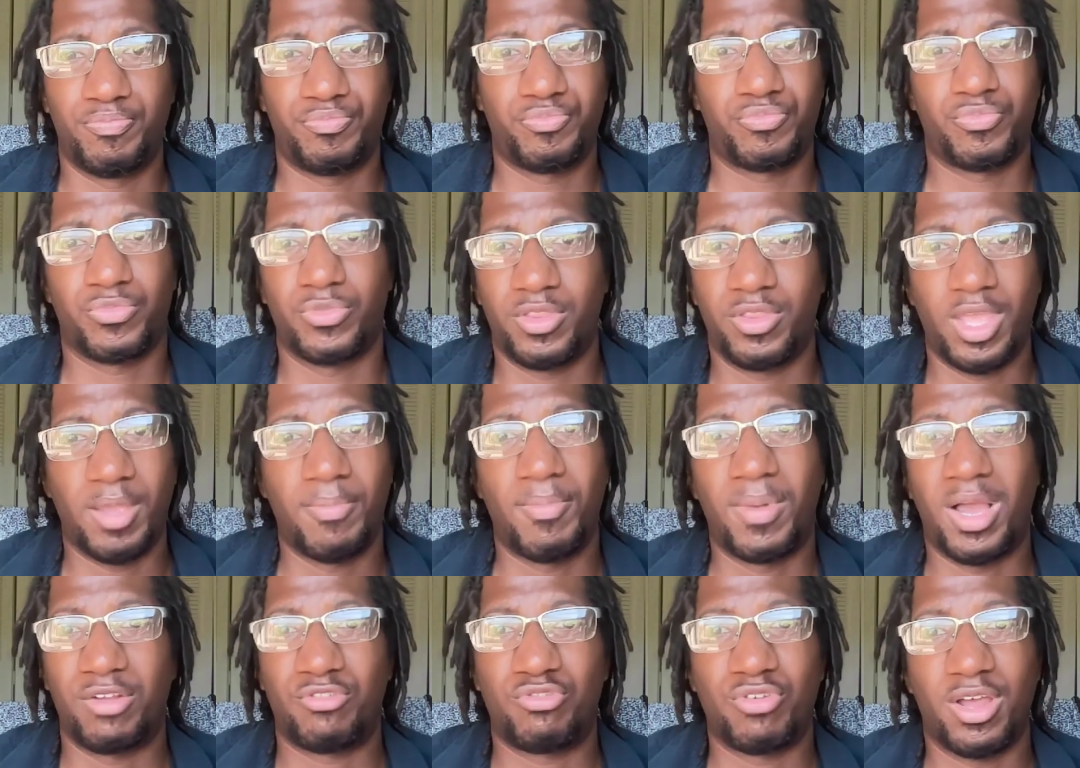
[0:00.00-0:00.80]
They
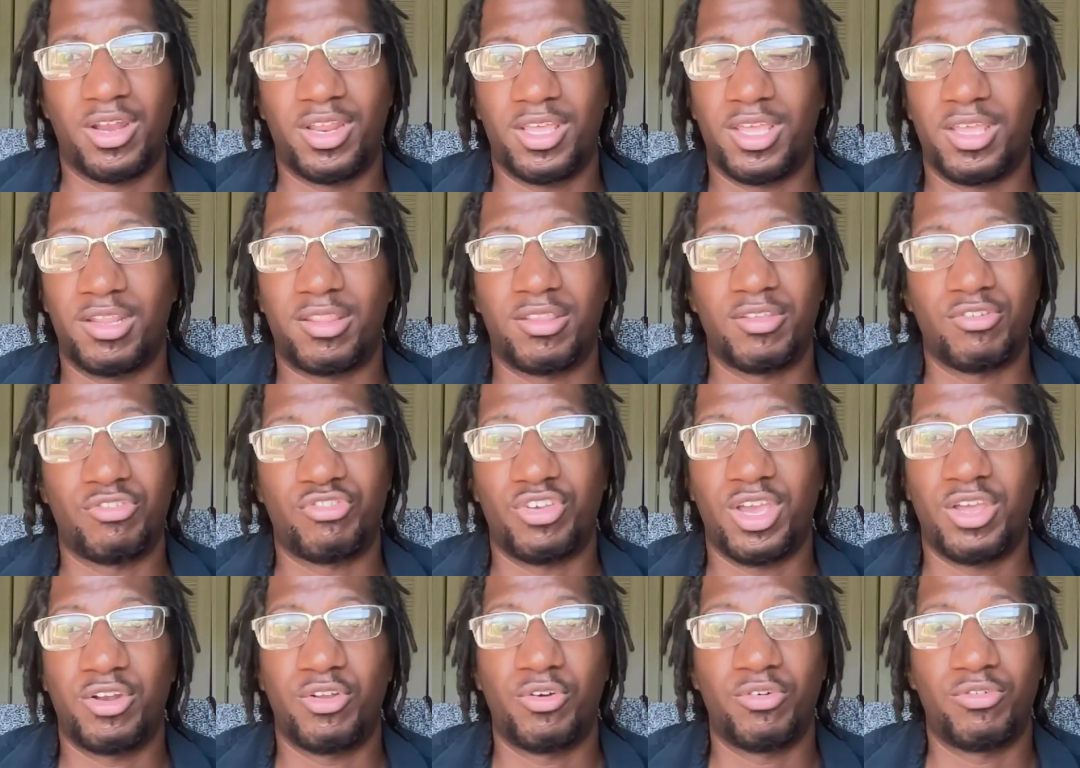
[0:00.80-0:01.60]
might try to get the
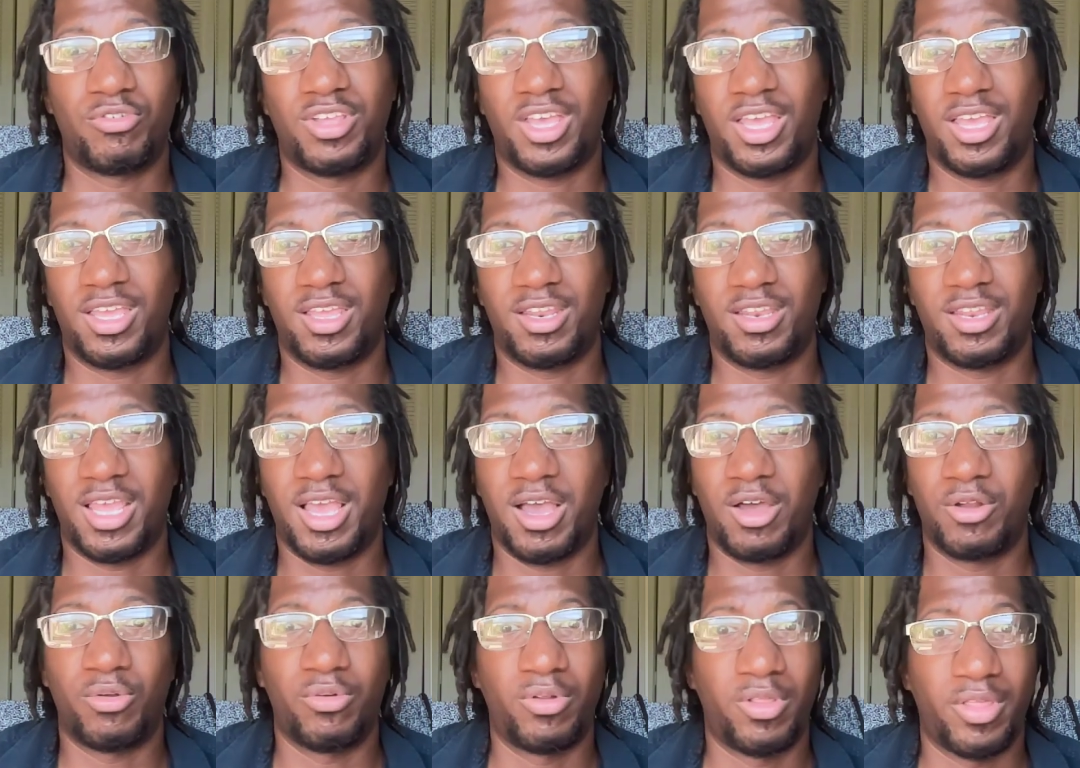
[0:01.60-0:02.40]
channel taken
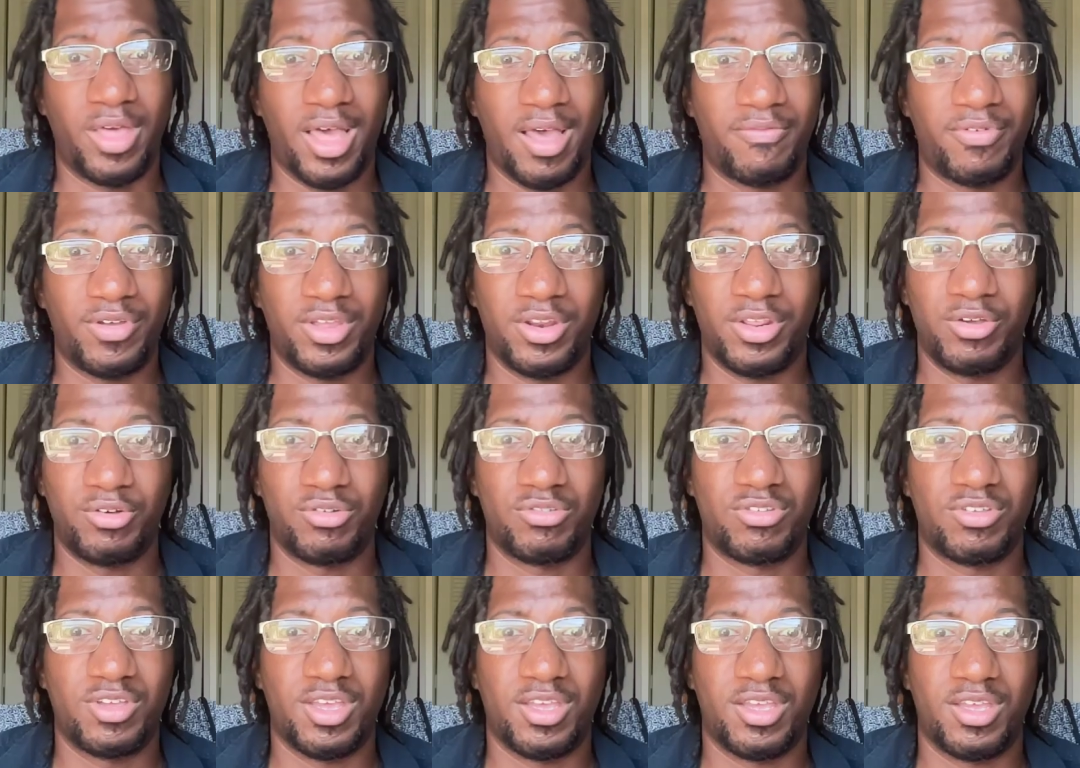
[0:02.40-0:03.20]
down or that video
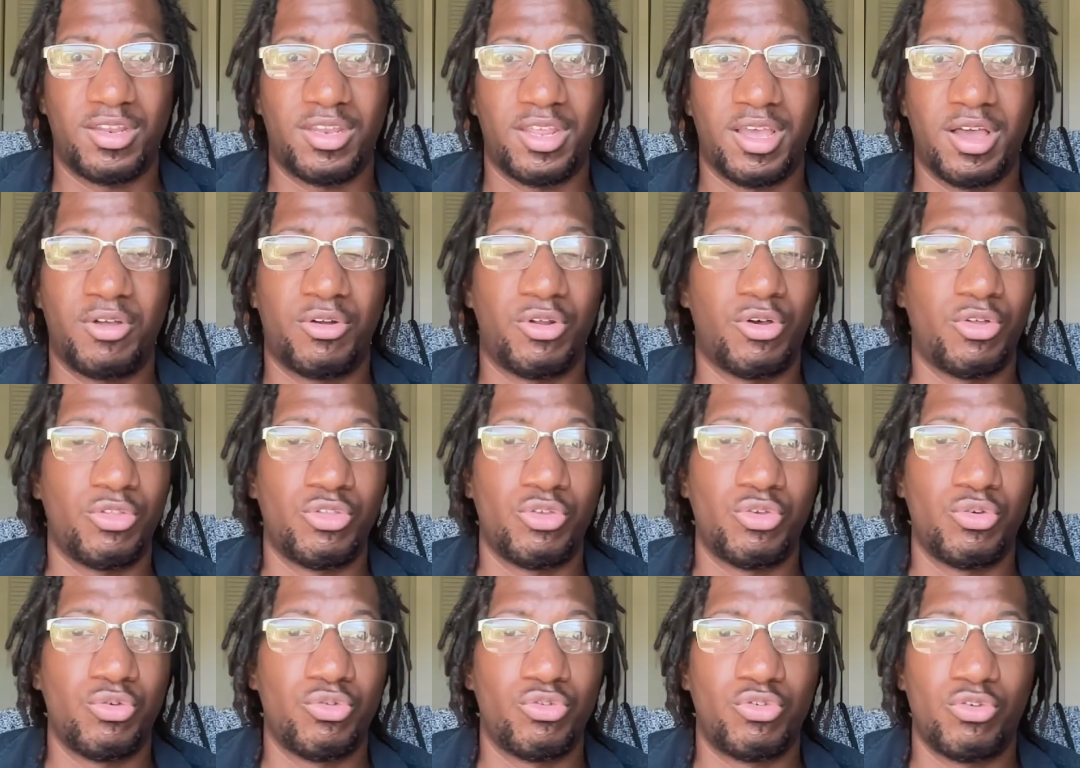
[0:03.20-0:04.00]
taken down on
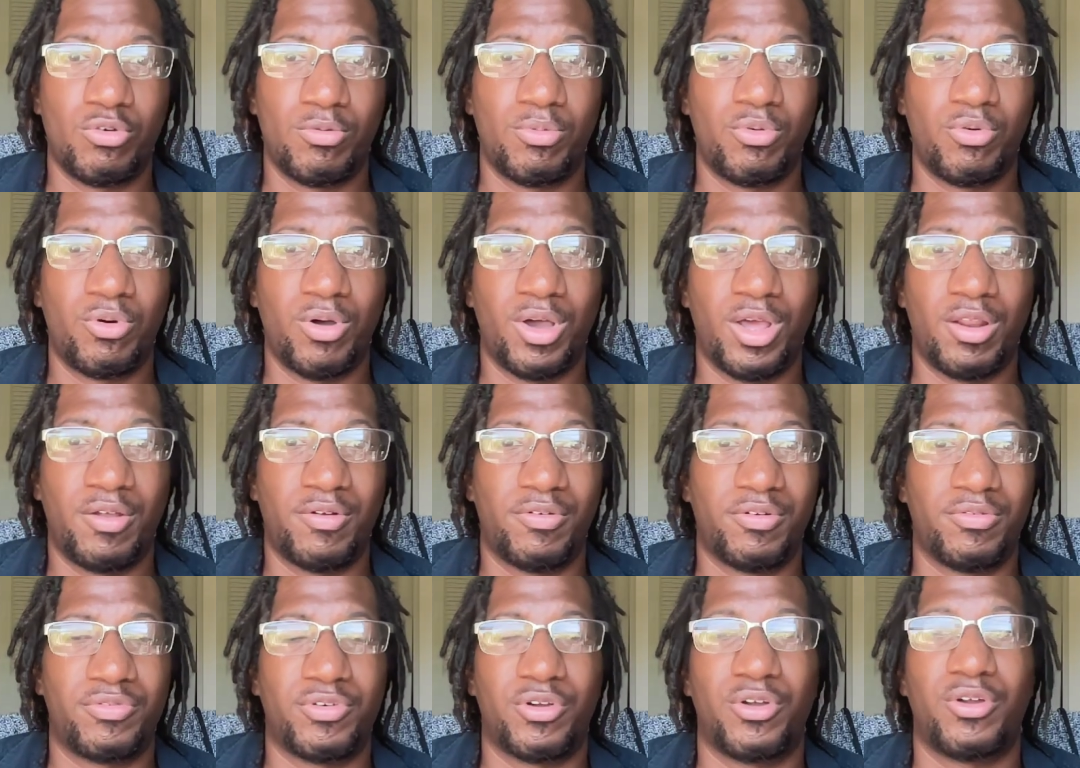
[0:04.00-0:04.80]
YouTube or
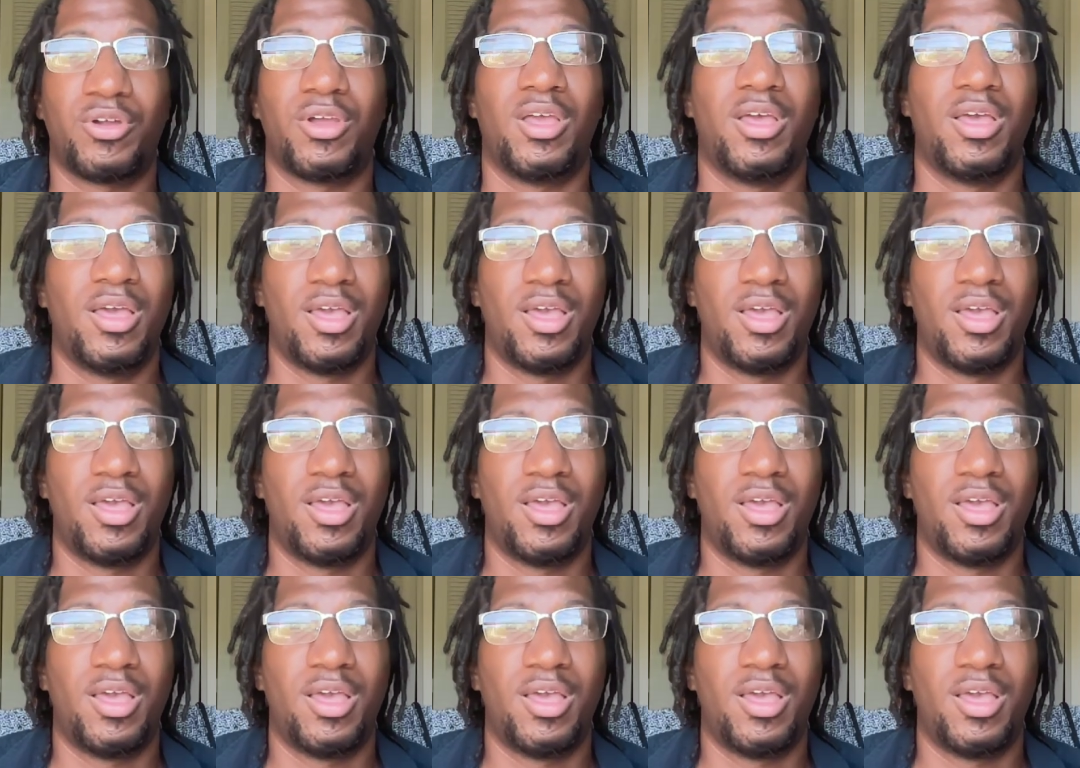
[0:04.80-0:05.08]
whatever.